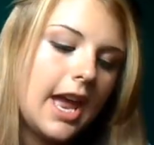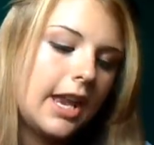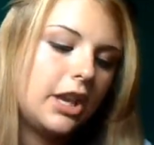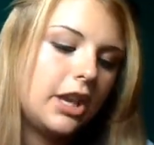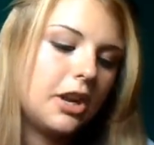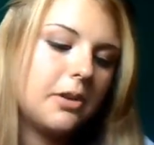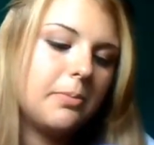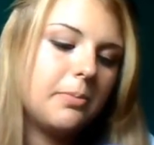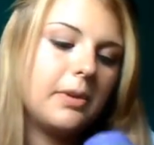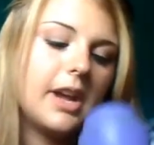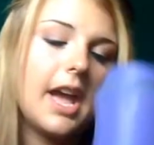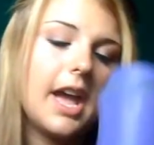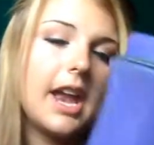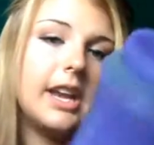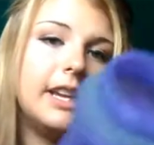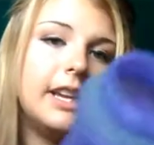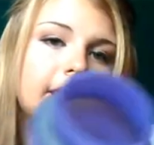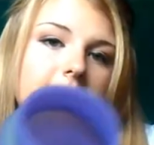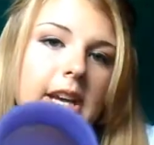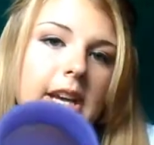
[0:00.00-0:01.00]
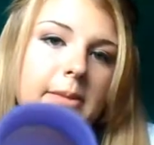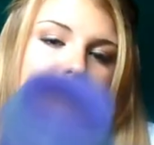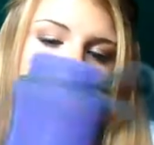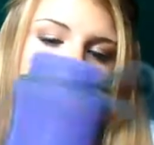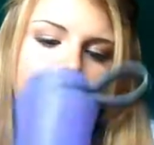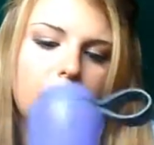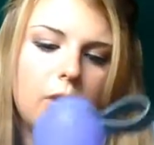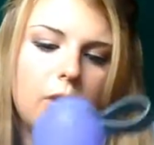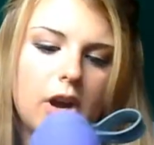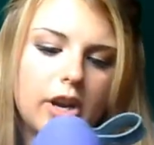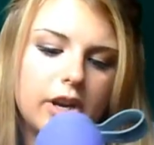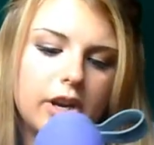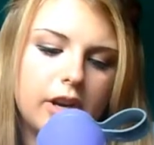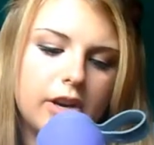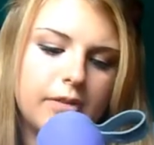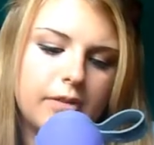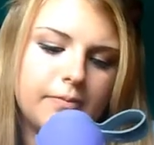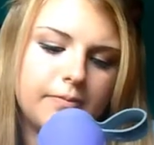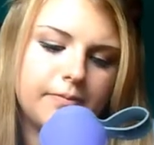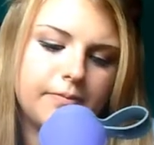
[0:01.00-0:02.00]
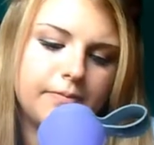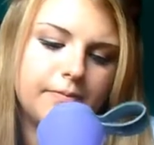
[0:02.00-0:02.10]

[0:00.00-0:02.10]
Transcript: and you can put any type of water